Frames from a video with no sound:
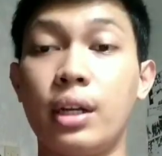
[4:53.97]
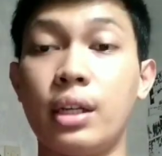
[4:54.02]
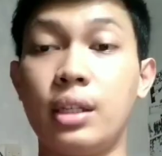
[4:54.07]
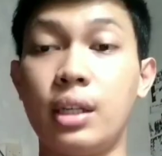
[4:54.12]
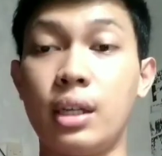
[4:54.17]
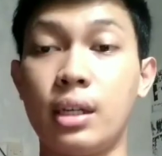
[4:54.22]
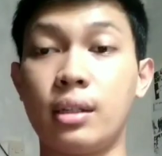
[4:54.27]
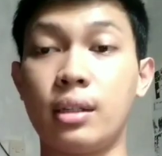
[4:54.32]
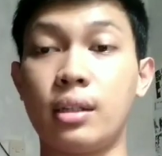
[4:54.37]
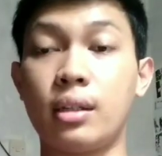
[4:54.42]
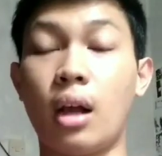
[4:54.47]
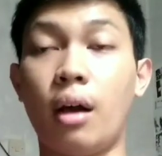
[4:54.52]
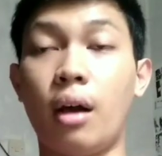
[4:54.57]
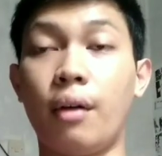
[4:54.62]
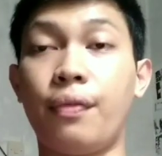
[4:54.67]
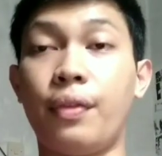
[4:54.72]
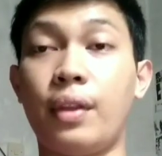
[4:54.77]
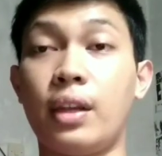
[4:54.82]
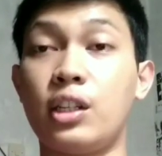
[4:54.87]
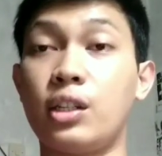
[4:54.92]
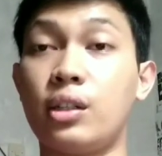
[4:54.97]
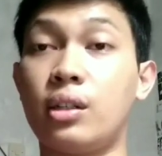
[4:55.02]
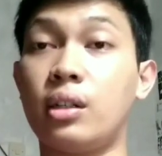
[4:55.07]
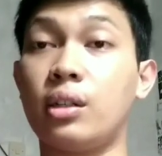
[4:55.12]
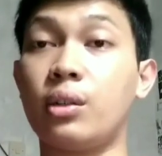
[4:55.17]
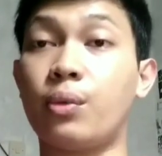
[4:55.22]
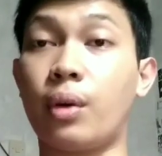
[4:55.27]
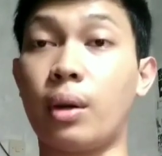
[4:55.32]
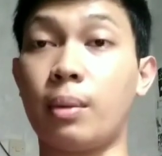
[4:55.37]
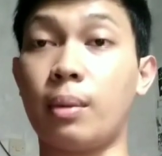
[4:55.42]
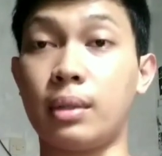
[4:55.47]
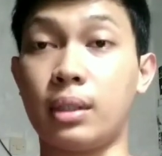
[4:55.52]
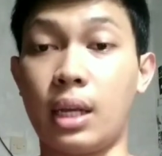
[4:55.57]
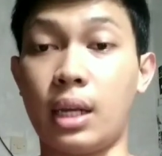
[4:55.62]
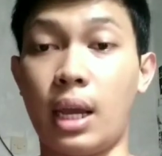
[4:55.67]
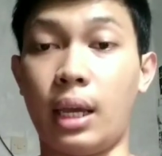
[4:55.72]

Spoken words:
of National Grammar Day.